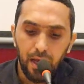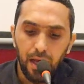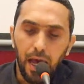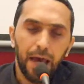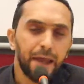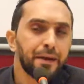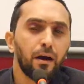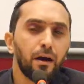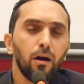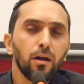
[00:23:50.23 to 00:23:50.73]

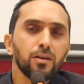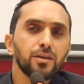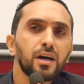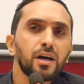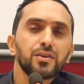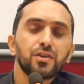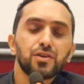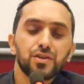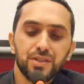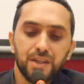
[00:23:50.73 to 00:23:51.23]
And all the
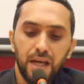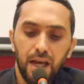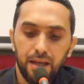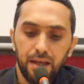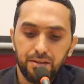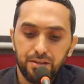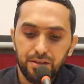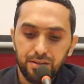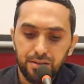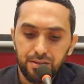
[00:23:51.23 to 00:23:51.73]
other
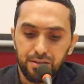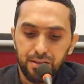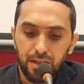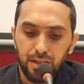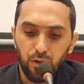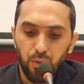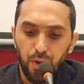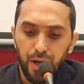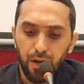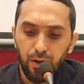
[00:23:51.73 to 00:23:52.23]
sciences, in
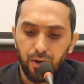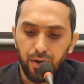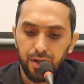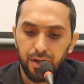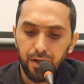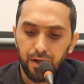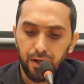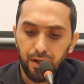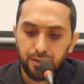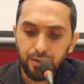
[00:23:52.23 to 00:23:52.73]
a way or
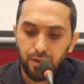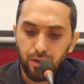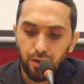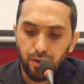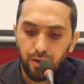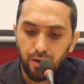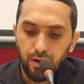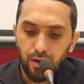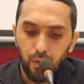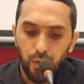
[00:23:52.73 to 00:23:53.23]
in another,
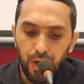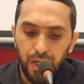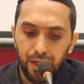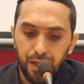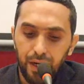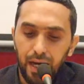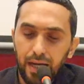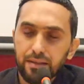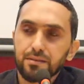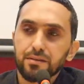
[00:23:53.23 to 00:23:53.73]

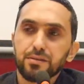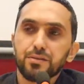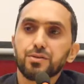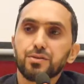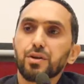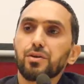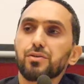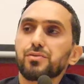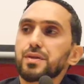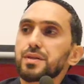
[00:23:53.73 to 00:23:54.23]
were at the
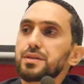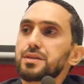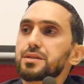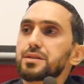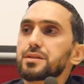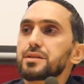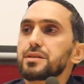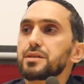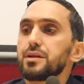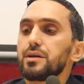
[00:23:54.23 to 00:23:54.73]

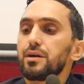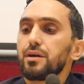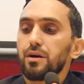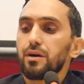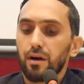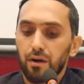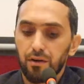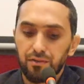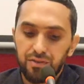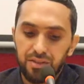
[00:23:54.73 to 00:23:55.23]
service
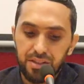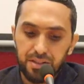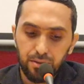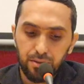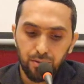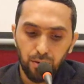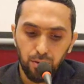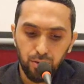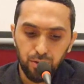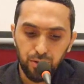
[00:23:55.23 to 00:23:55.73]
of
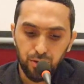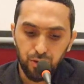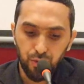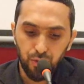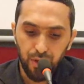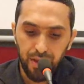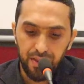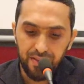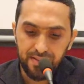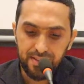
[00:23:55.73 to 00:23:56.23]
those
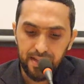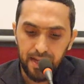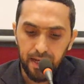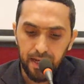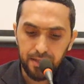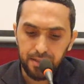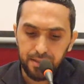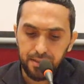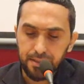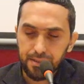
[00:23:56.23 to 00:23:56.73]
three
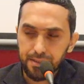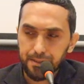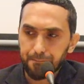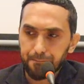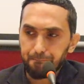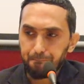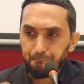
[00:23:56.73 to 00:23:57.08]
sciences.